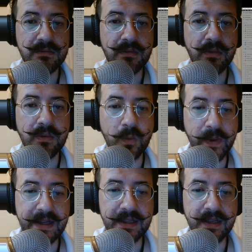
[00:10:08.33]

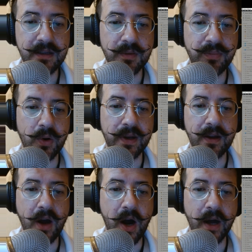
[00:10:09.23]
weekly reporting
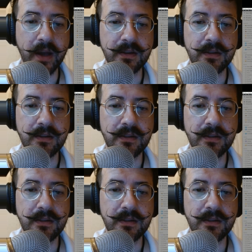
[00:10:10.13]
on